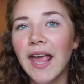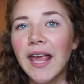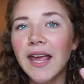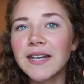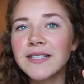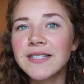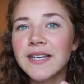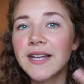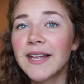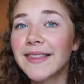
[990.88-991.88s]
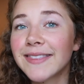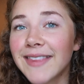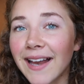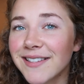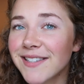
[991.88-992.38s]
and
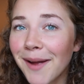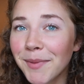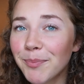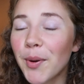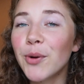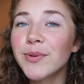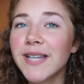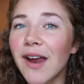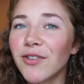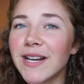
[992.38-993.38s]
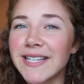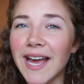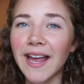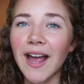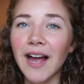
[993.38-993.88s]
that does not mean post every
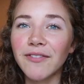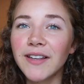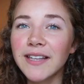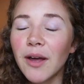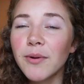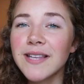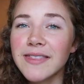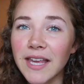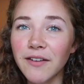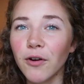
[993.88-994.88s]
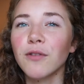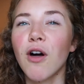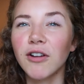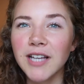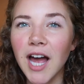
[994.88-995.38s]
day. I feel like that was a thing for a
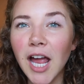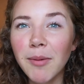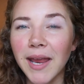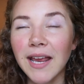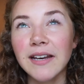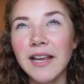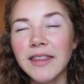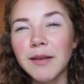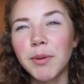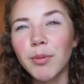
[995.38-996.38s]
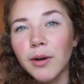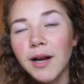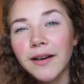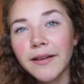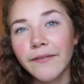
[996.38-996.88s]
long time, and I think people are
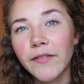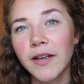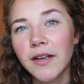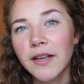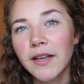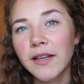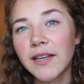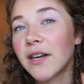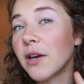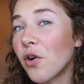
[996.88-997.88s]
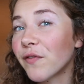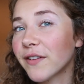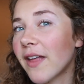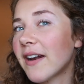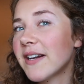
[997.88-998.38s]
kind of getting
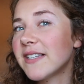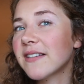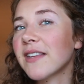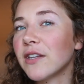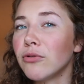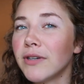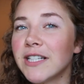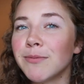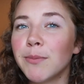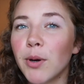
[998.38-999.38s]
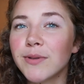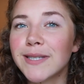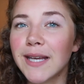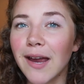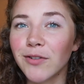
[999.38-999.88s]
over that idea that you need to be
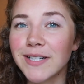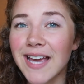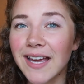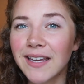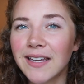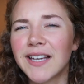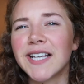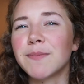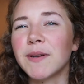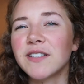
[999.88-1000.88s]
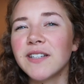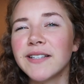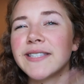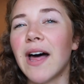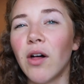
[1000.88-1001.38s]
posting every day, especially
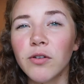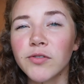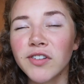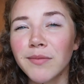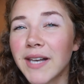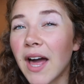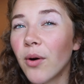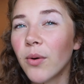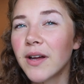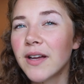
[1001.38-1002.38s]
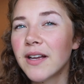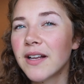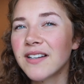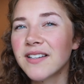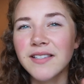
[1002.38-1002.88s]
because the algorithm now
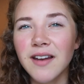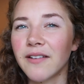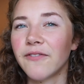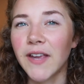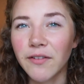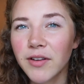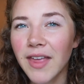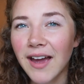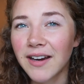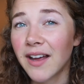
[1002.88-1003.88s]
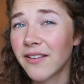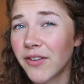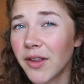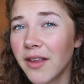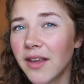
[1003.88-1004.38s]
does not favor that, I
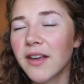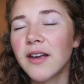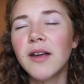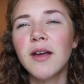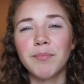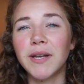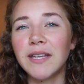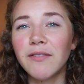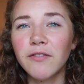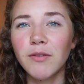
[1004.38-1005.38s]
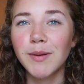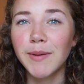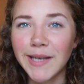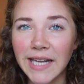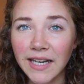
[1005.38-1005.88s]
feel like. But even from
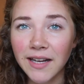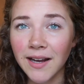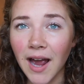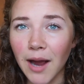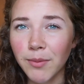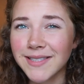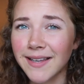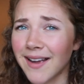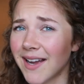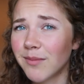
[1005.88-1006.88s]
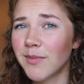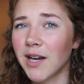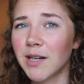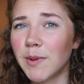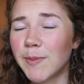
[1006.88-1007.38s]
the beginning, I was like, I am
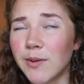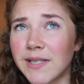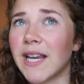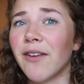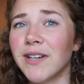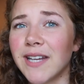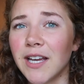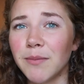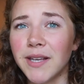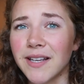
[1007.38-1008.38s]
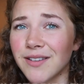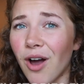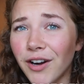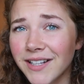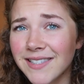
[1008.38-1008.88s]
not going to be posting every day, because
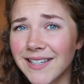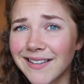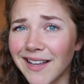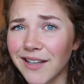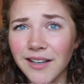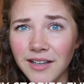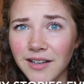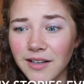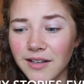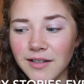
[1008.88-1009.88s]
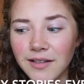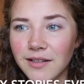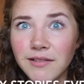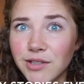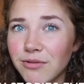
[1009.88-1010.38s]
honestly, like,
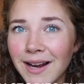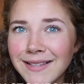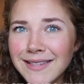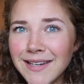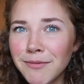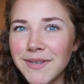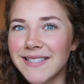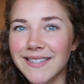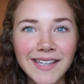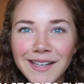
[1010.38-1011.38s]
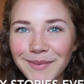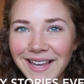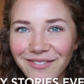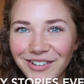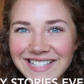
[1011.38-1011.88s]
do you guys need to be seeing
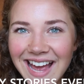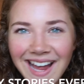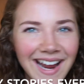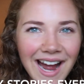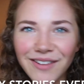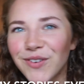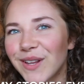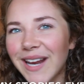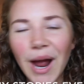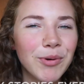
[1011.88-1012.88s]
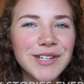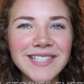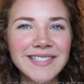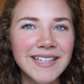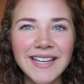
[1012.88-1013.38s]
me every day? I feel like
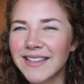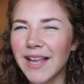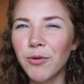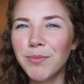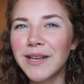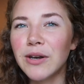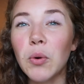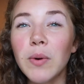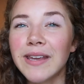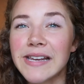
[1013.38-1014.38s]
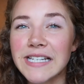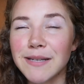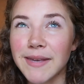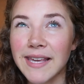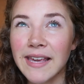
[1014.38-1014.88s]
that would be annoying
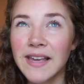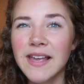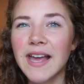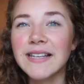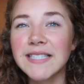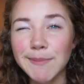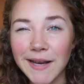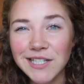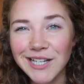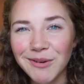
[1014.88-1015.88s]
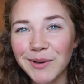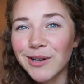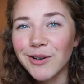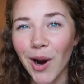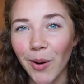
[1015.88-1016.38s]
to me, especially when
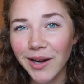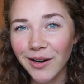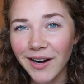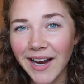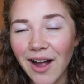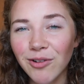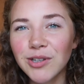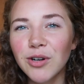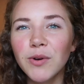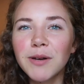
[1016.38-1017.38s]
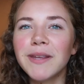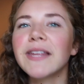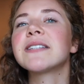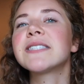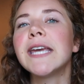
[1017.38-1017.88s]
you're growing your account. You don't want to be
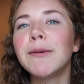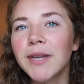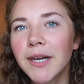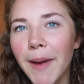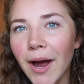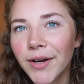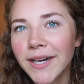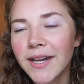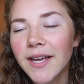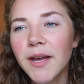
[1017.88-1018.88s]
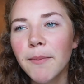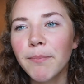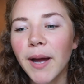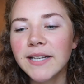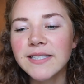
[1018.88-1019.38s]
like timid about it,
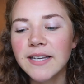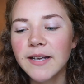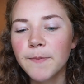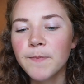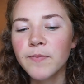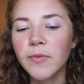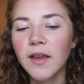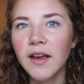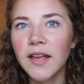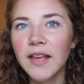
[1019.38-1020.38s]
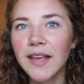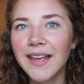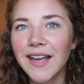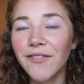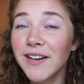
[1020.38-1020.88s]
but
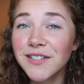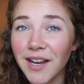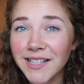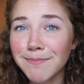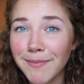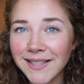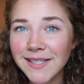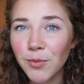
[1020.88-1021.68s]
if I just met